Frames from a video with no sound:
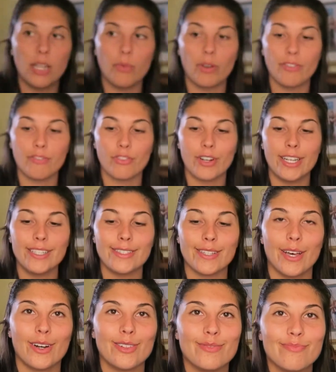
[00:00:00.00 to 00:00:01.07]
getting one free
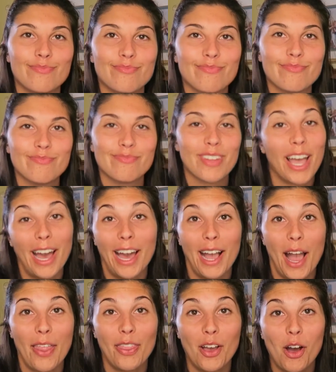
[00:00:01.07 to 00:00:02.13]
so I
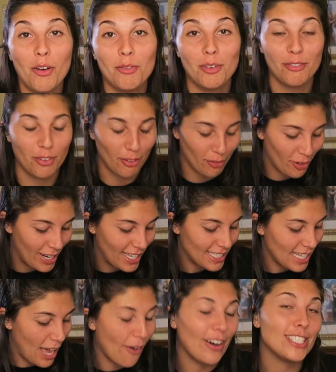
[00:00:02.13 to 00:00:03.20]
got the gold one for free
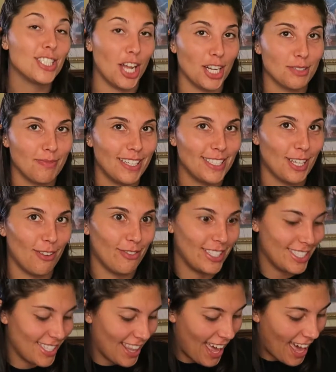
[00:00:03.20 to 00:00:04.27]
is how I talked myself
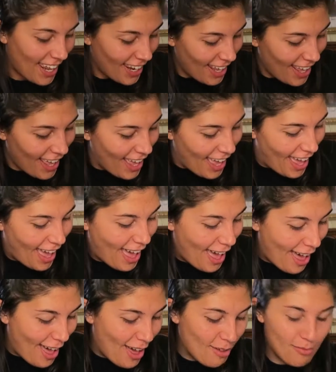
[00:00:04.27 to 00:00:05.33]
into that.
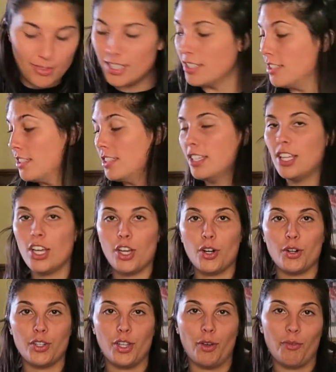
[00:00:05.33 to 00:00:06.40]
Um,
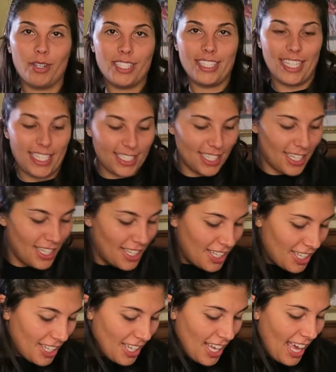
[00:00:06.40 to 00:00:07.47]
the receipt.
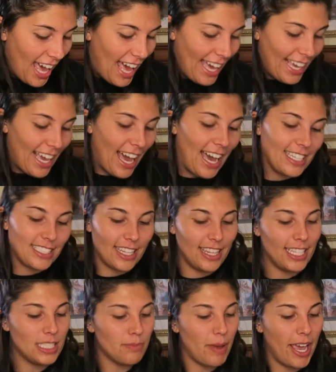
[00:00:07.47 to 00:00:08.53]
I got
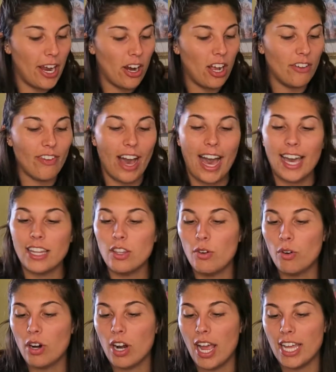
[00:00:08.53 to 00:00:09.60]
this pair of
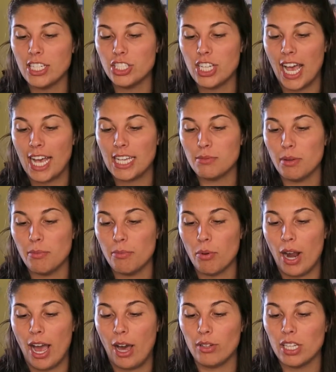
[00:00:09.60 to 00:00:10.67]
Ilora and Jasmine
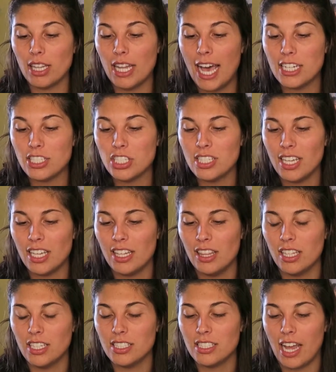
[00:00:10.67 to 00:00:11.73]
Brown lashes in
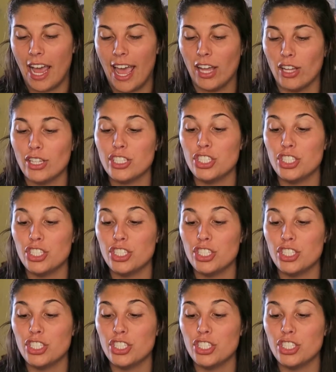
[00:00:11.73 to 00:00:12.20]
the style